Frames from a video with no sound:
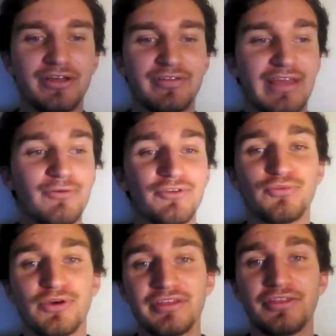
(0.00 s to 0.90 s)
agree, because that
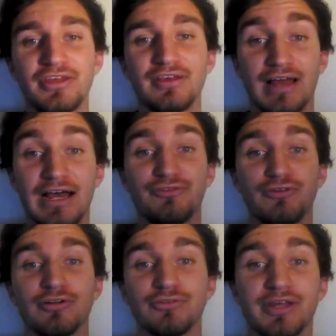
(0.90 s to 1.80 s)
was one of the things I
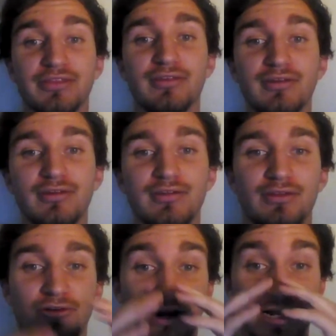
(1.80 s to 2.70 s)
struggled with.
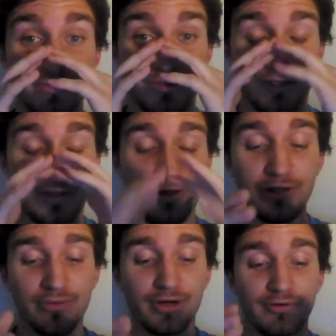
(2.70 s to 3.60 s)
I was the
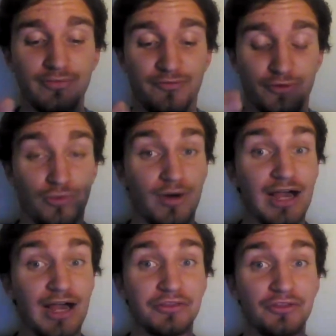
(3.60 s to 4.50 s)
only one for a
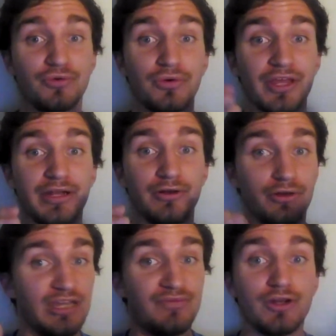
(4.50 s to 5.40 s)
while at the school that
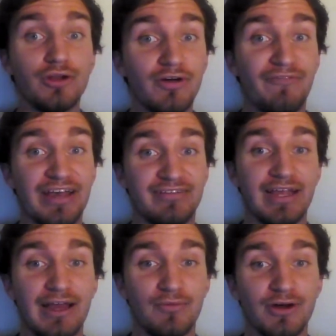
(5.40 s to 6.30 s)
even knew what
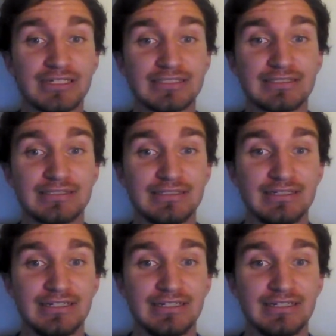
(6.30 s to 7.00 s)
Fast.ai was,